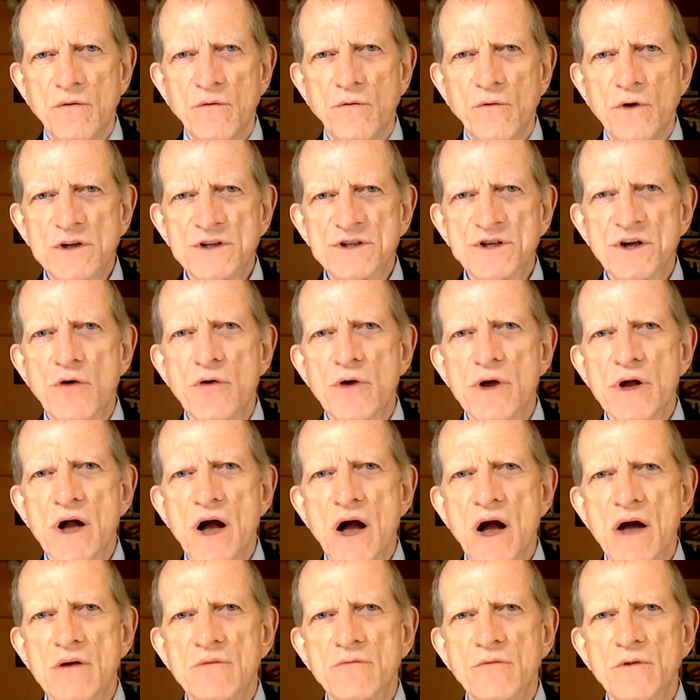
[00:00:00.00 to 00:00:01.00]
what's going
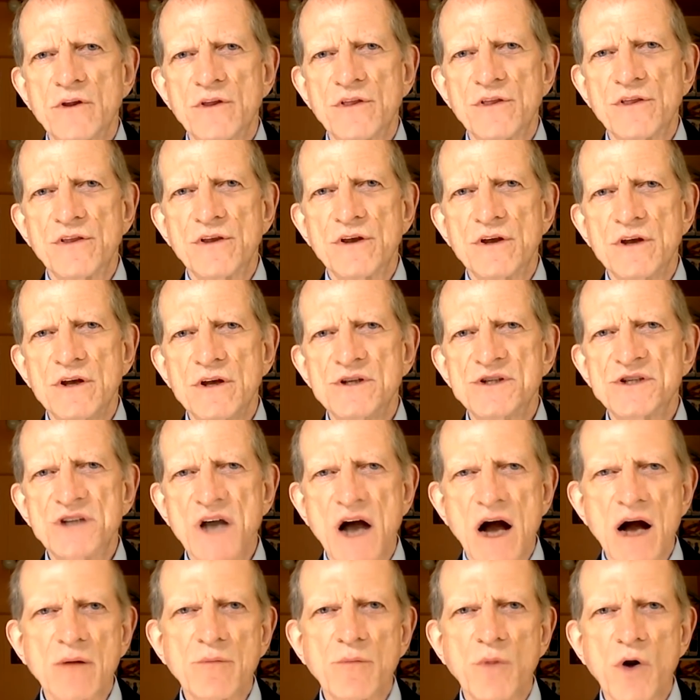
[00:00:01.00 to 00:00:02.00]
on with the
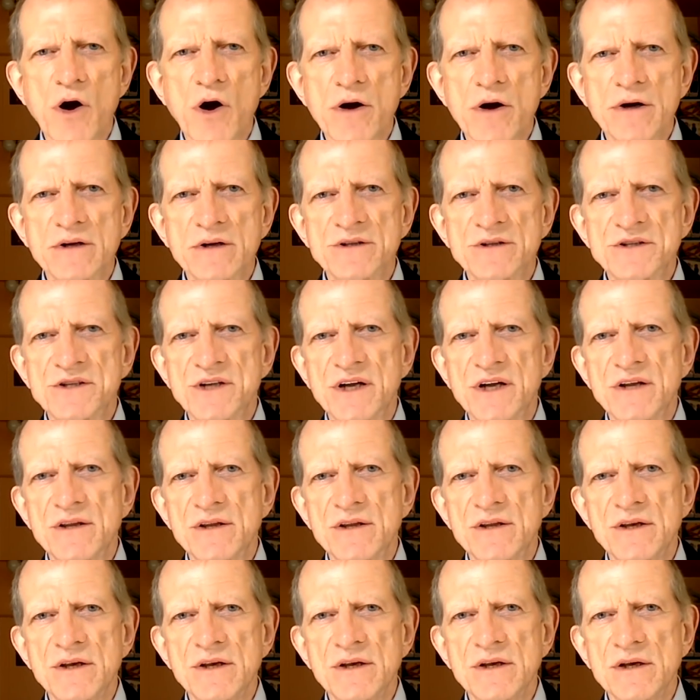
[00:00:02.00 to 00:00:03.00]
stock markets and
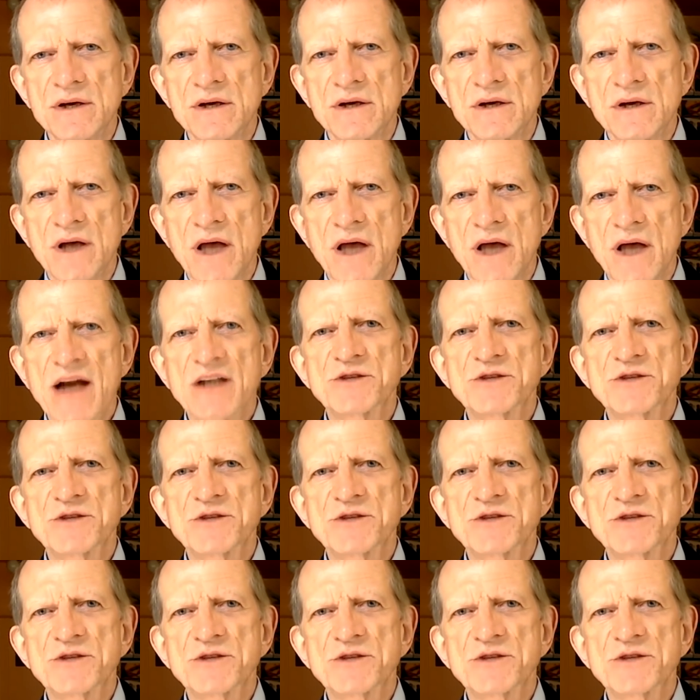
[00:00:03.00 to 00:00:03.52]
the